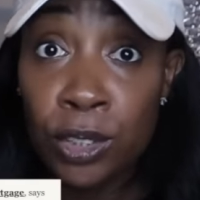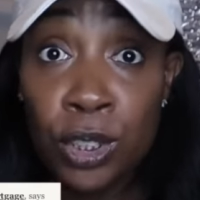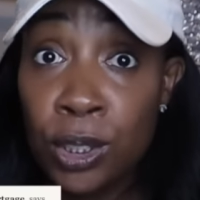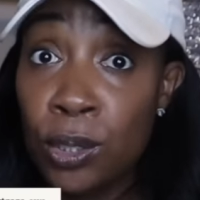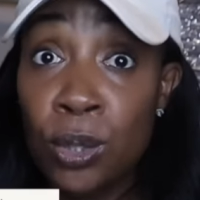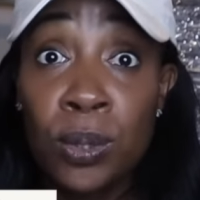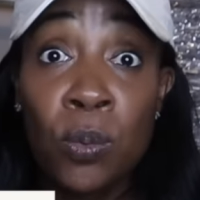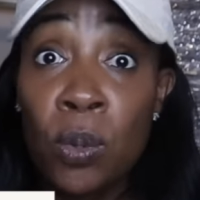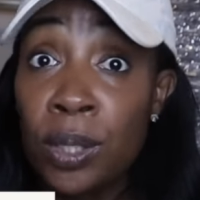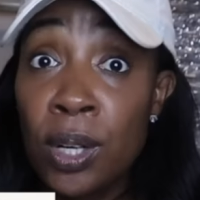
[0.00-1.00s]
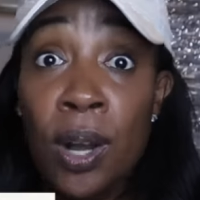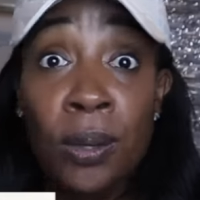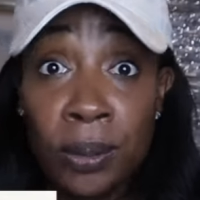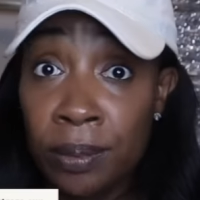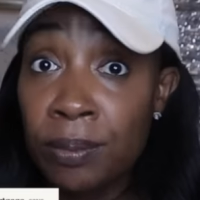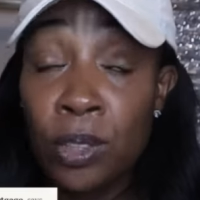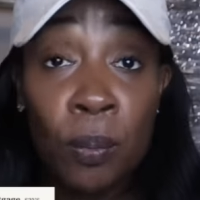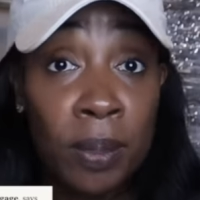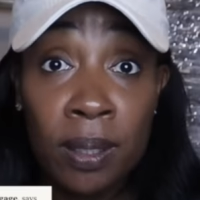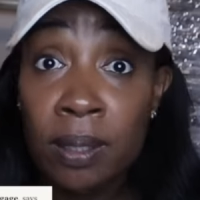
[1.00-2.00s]
Just because only one calling
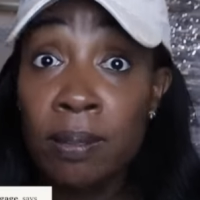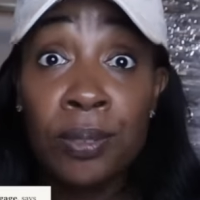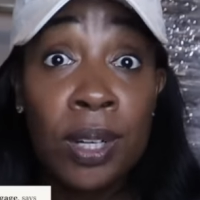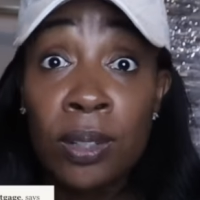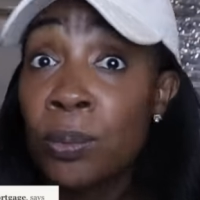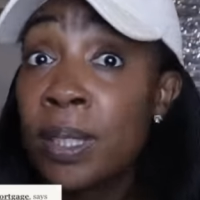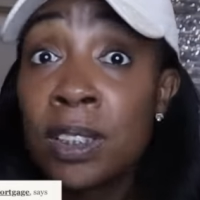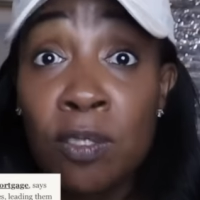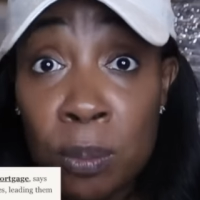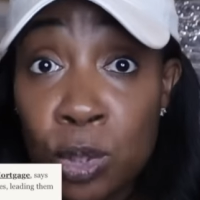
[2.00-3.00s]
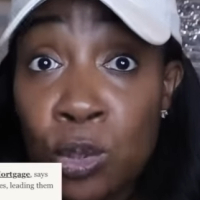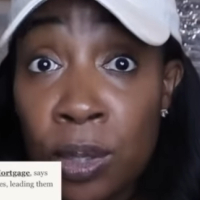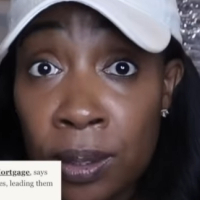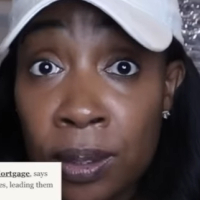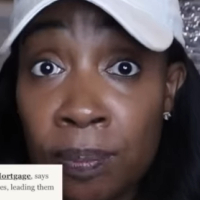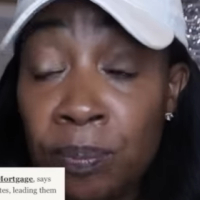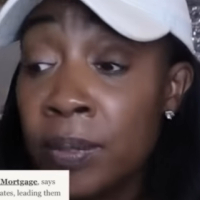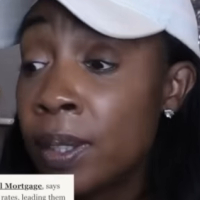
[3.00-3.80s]
don't mean none of the rest of them are struggling.